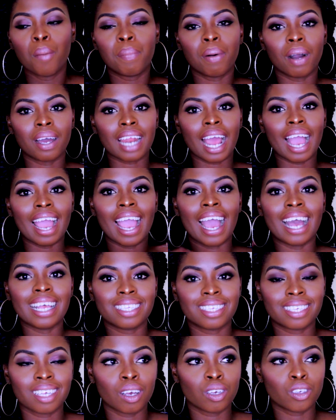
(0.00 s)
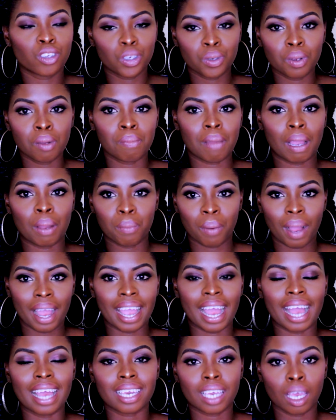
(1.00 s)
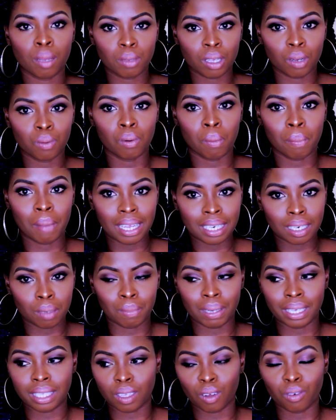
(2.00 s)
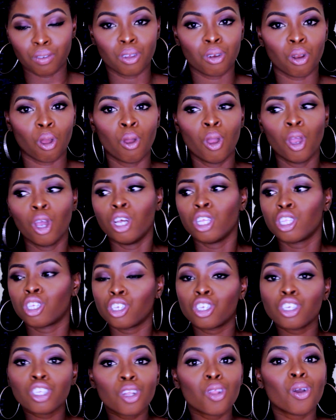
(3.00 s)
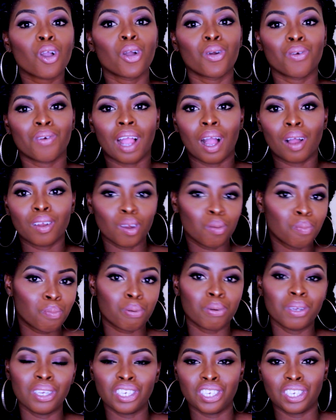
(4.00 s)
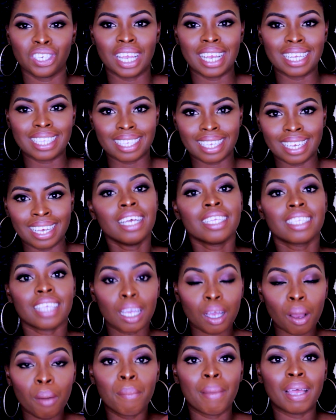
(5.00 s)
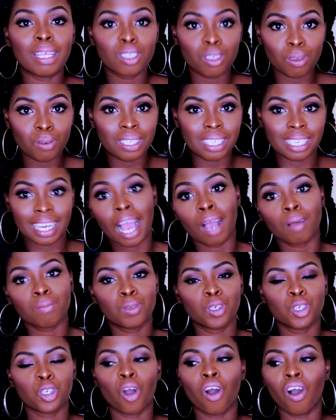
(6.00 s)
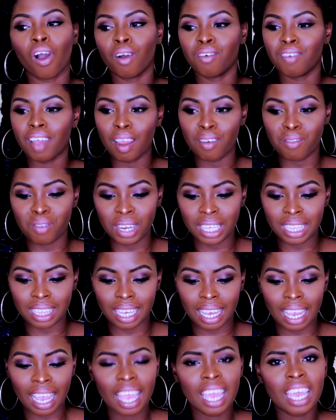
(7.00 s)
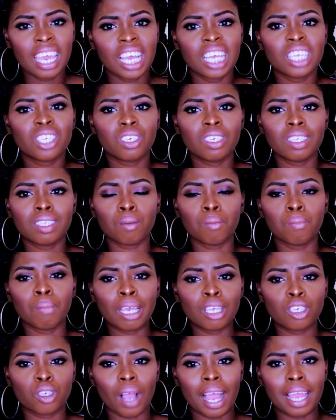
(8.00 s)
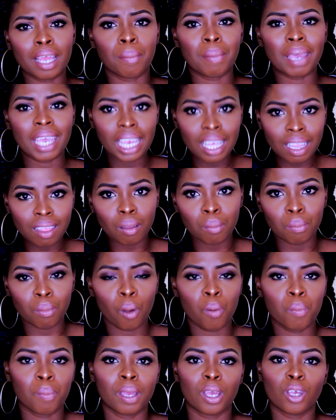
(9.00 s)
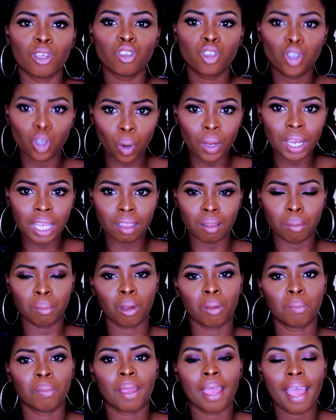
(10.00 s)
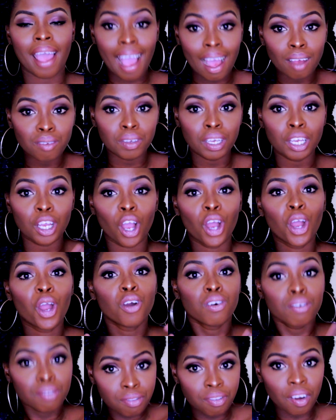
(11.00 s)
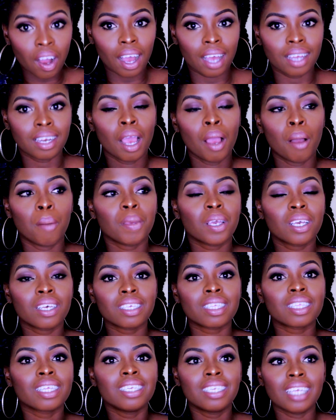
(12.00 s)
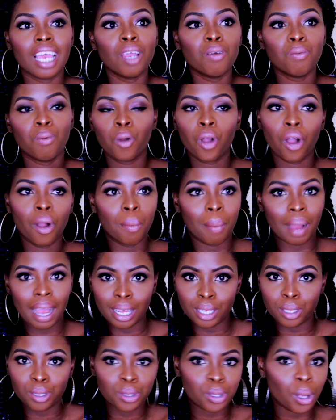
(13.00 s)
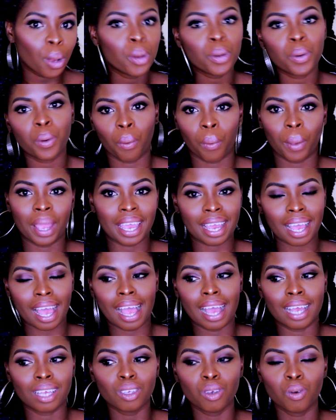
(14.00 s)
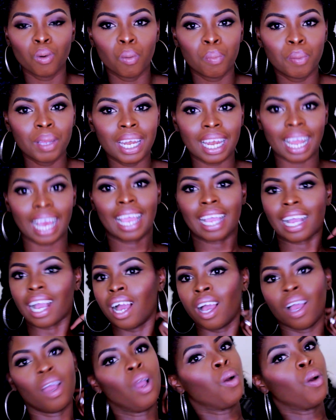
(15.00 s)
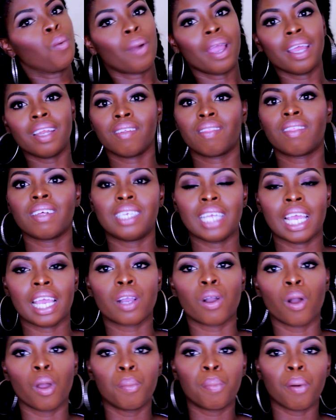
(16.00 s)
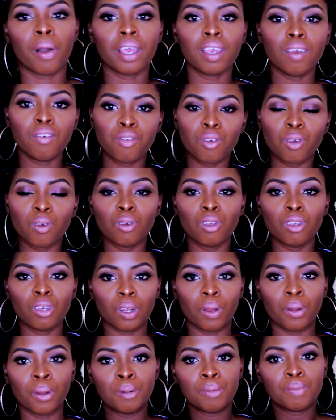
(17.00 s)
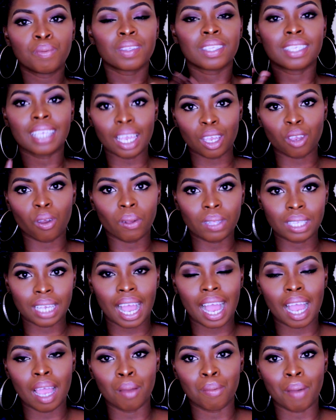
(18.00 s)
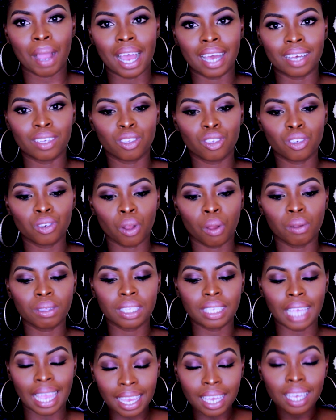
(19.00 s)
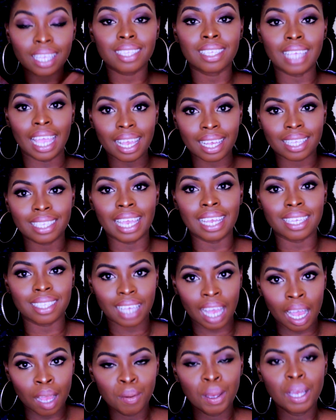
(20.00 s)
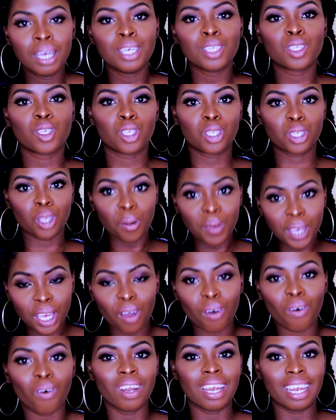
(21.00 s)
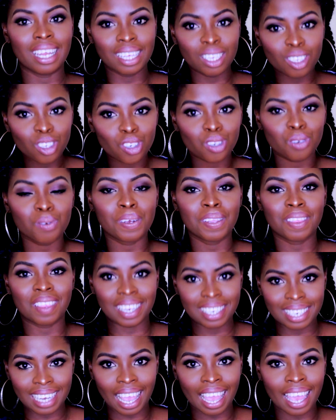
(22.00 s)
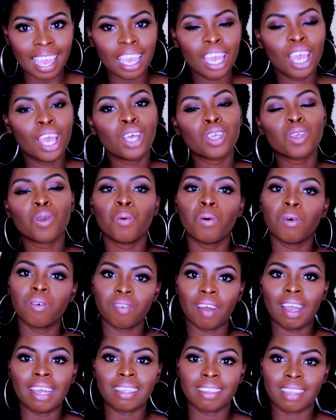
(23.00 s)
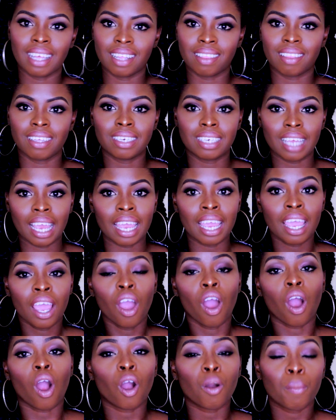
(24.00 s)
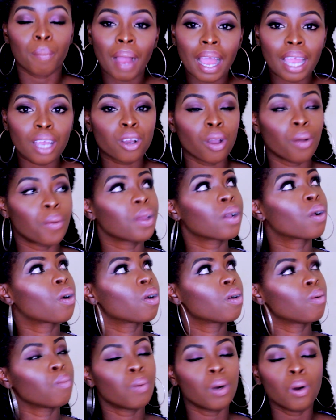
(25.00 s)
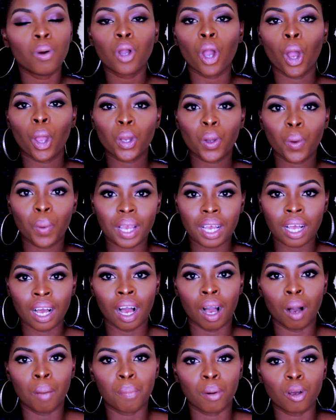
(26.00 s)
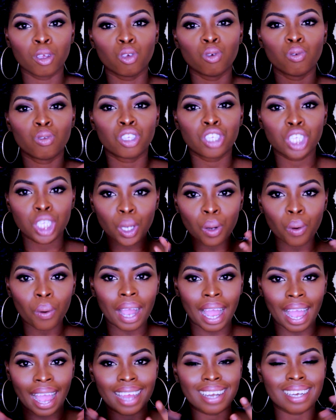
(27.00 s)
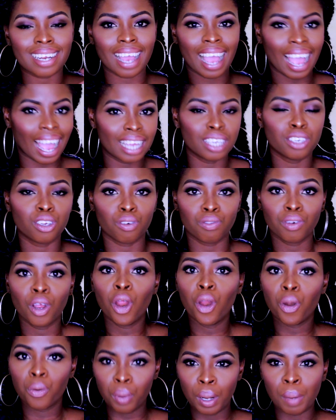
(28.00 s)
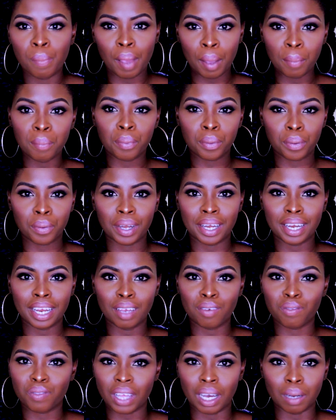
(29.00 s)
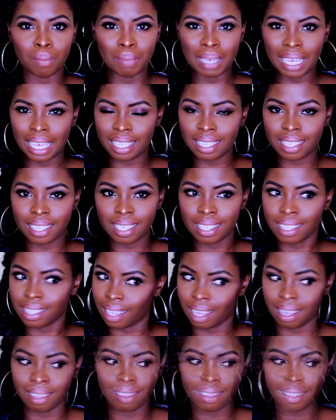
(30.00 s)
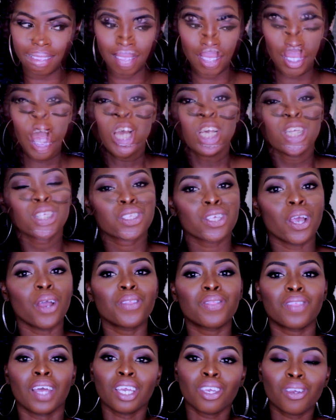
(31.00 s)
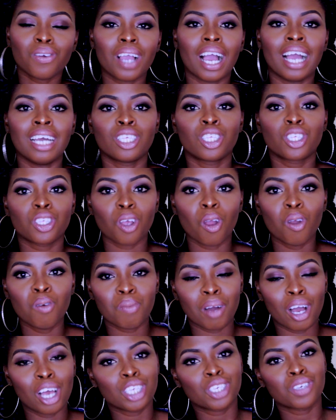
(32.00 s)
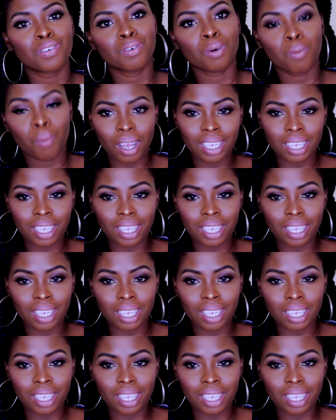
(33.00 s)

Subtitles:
But I had to, during my white, I kept on reminding myself, you know, to just look around, appreciate it, take a mental snapshot of everything, and just make sure I am in the moment, enjoying the moment, having fun, because the day will go by so quick and you will be like, where did the day go? But if you know, take your time and, you know, take time to soak it all in during the day, you will find that the day will go quicker, but you still can kind of remember it, if that makes sense. So thank you guys so much for